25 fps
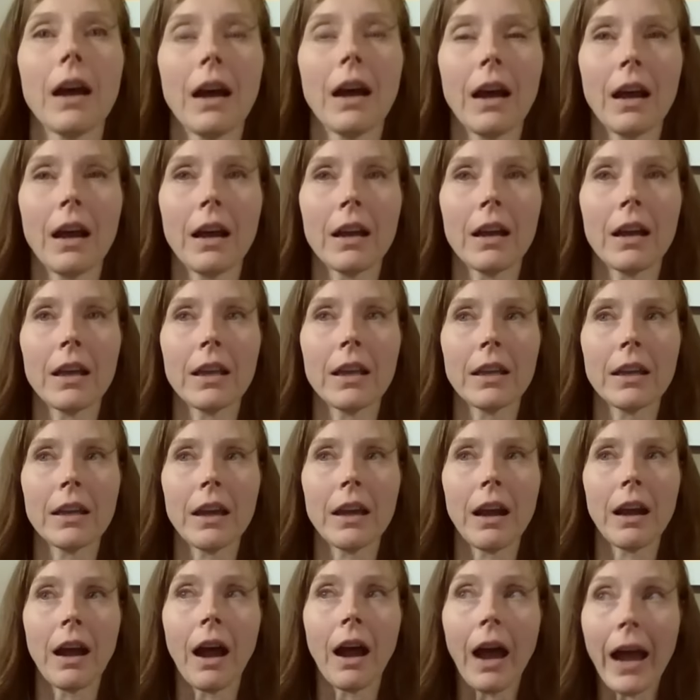uh,
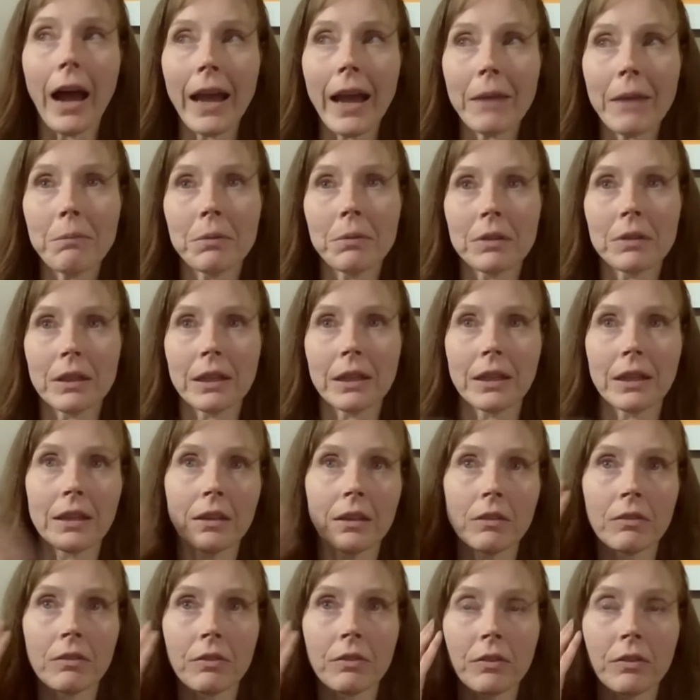i
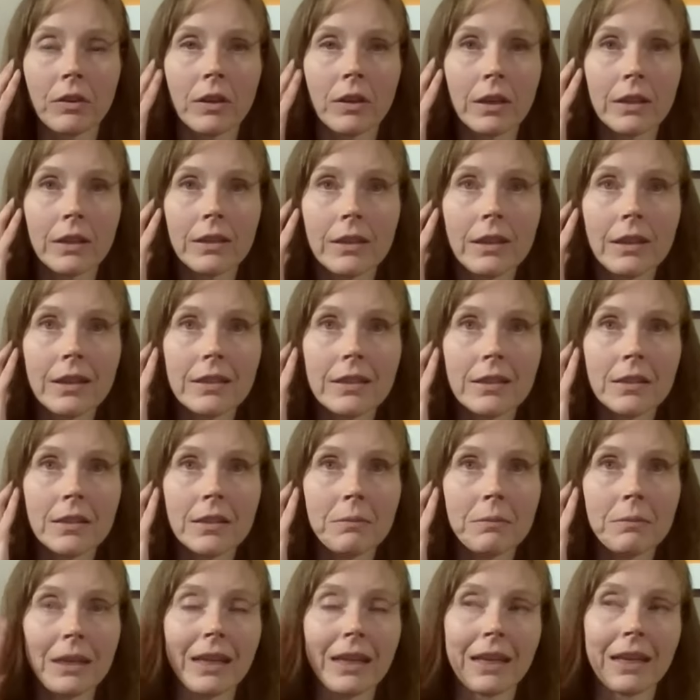believe needs
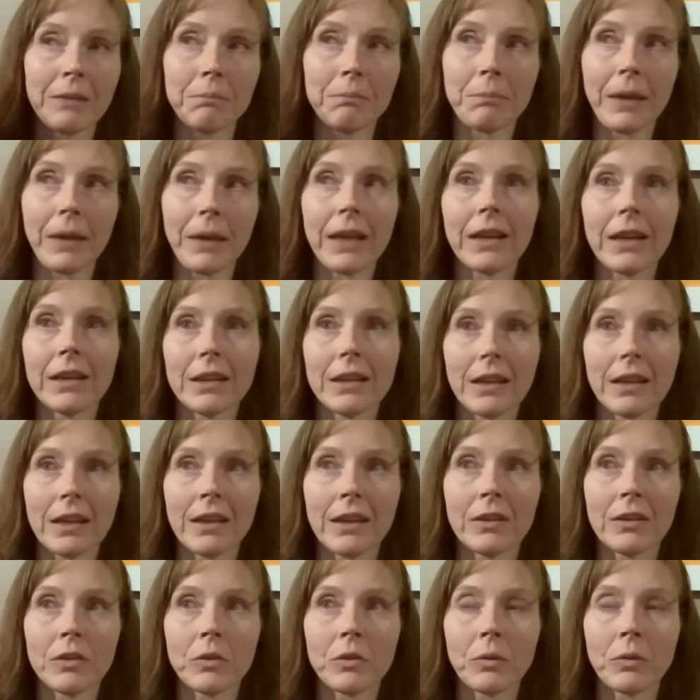to be embedded
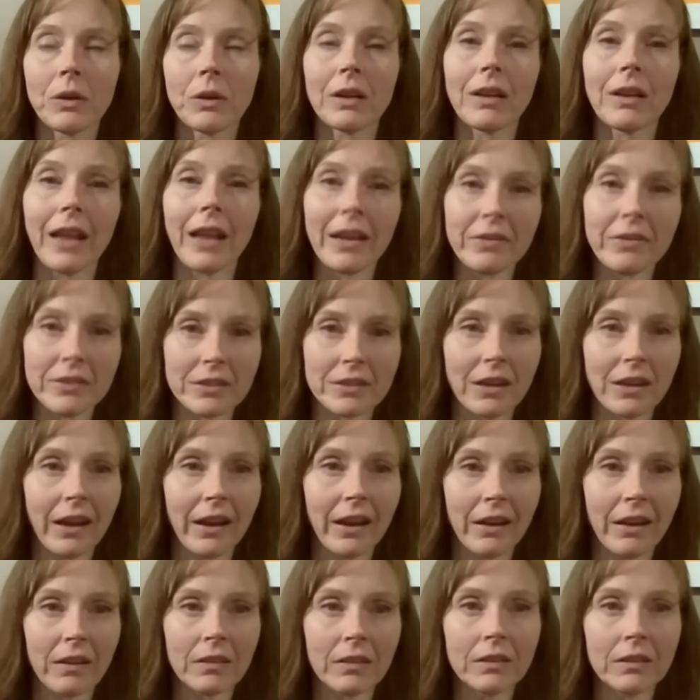into our
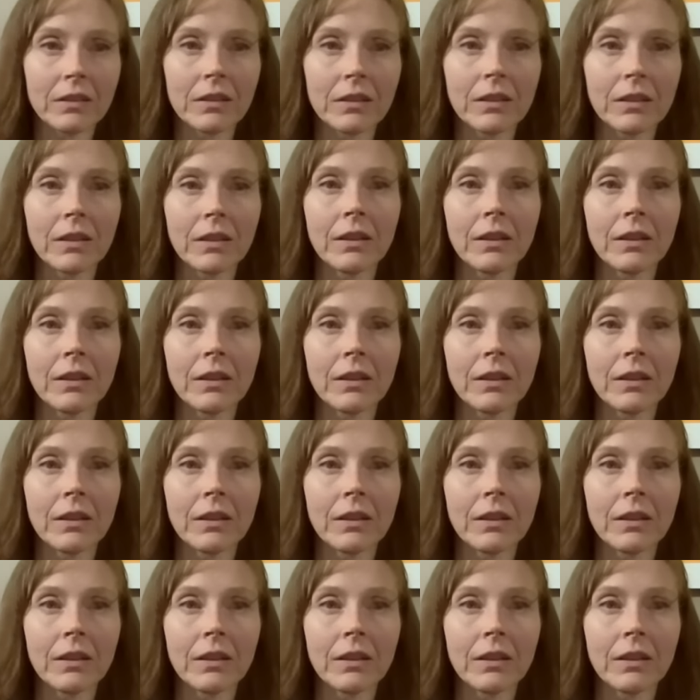lifestyle